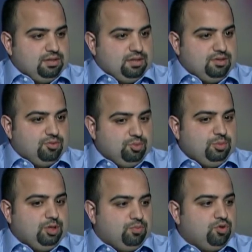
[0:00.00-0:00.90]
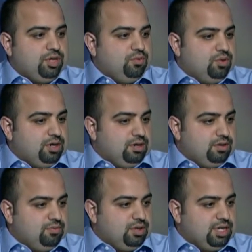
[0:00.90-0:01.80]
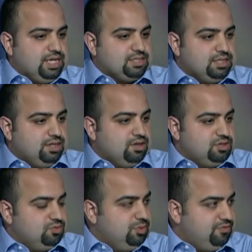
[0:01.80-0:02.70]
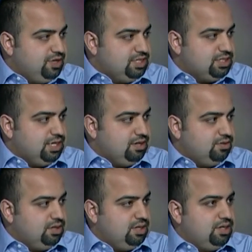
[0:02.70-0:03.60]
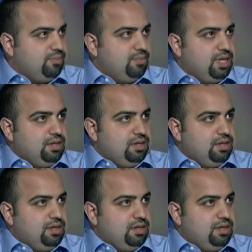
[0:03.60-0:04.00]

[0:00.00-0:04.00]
there will be a point where, where gasoline cars will be phased out. Um,